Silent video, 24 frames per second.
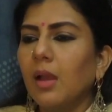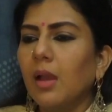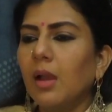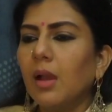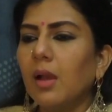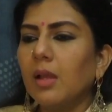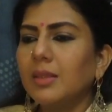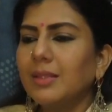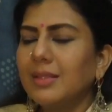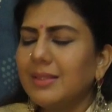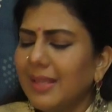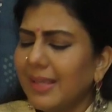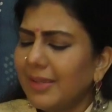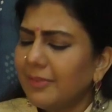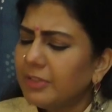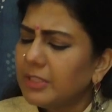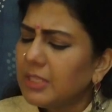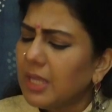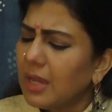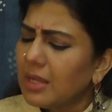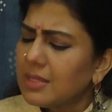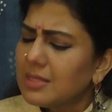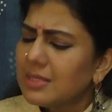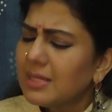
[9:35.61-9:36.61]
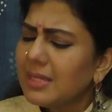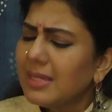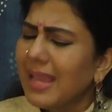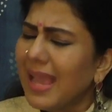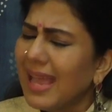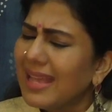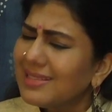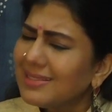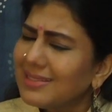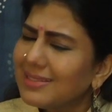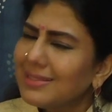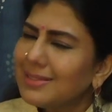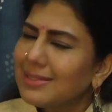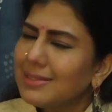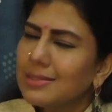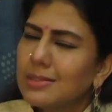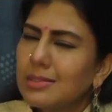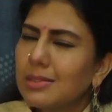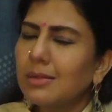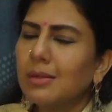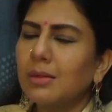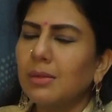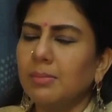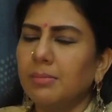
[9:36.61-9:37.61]
the Devadasi as a
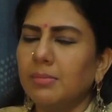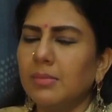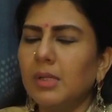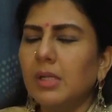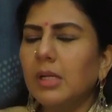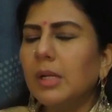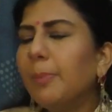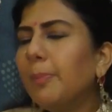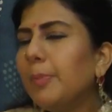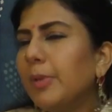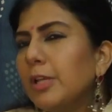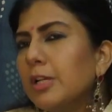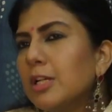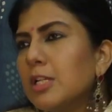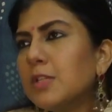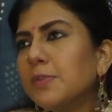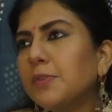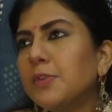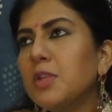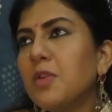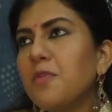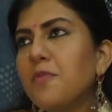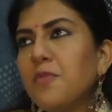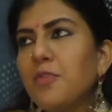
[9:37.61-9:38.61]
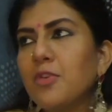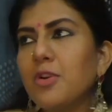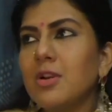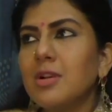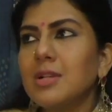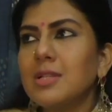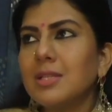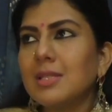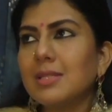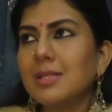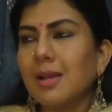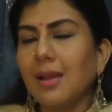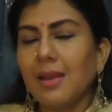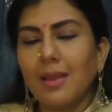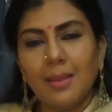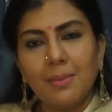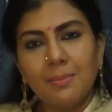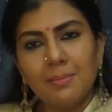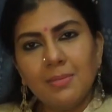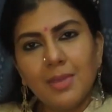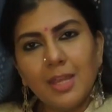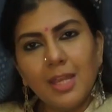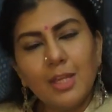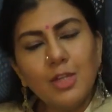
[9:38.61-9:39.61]
term appears for the first
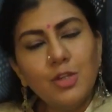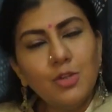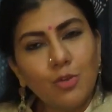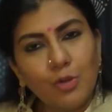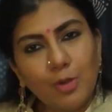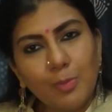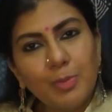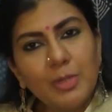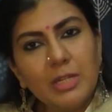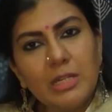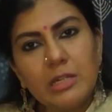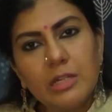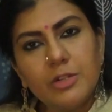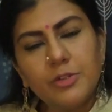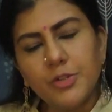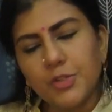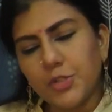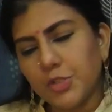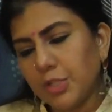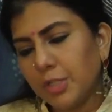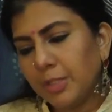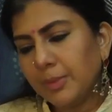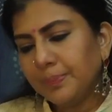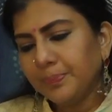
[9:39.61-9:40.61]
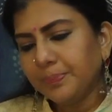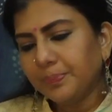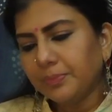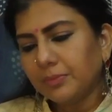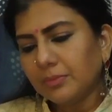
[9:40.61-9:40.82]
time in European literature